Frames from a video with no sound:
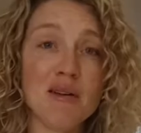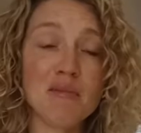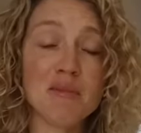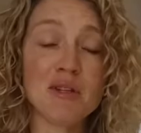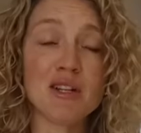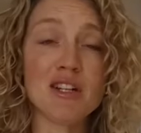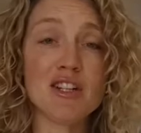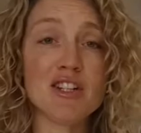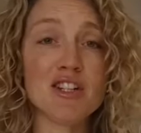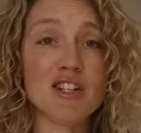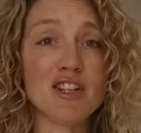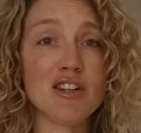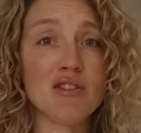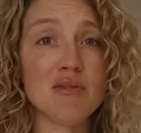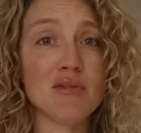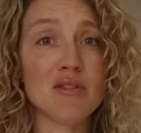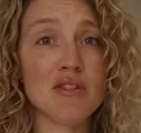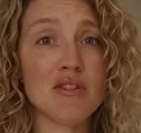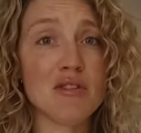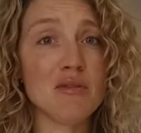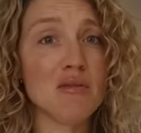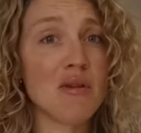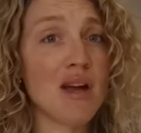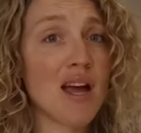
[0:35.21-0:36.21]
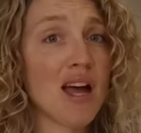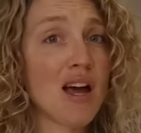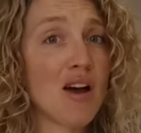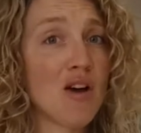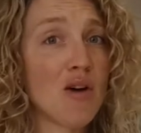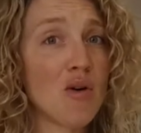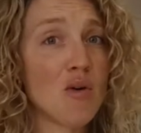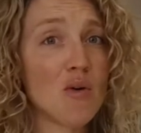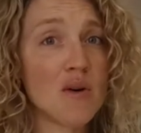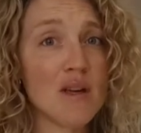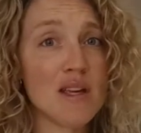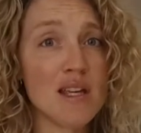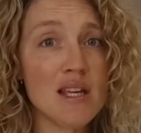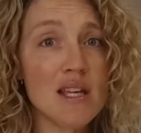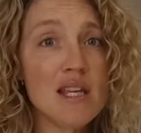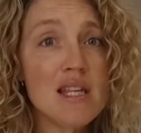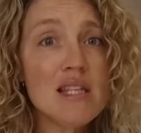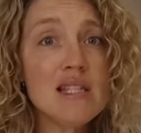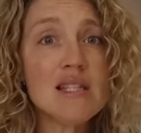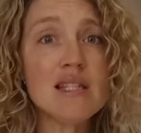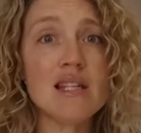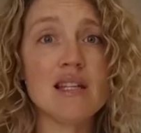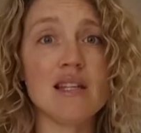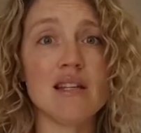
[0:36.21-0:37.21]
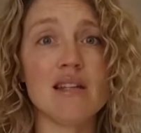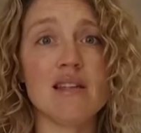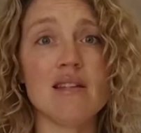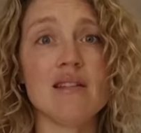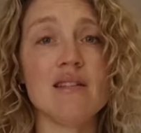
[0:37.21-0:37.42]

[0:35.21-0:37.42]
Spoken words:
I'm gonna share with you how easy it